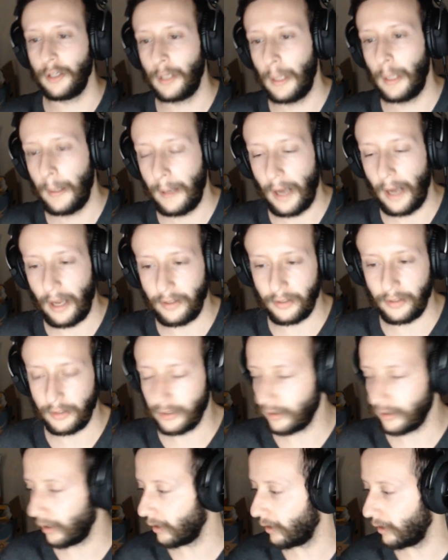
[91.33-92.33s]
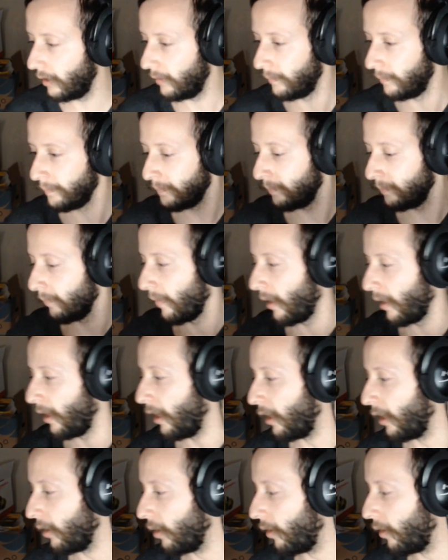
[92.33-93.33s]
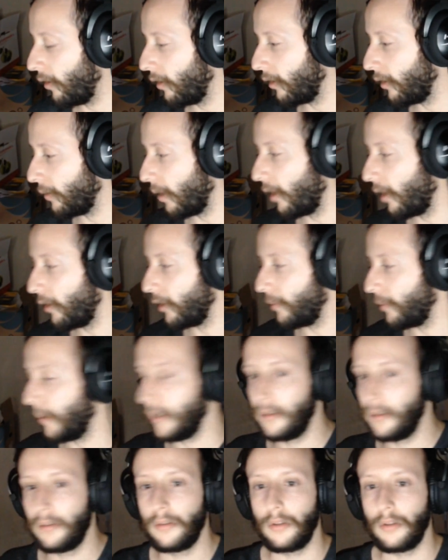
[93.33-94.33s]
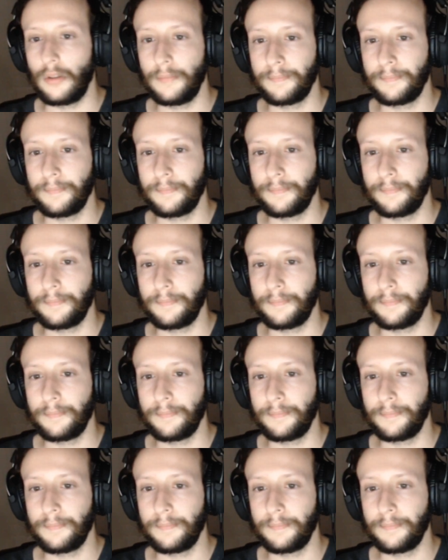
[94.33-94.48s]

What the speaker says: as instructed in the low owner's manual. Well,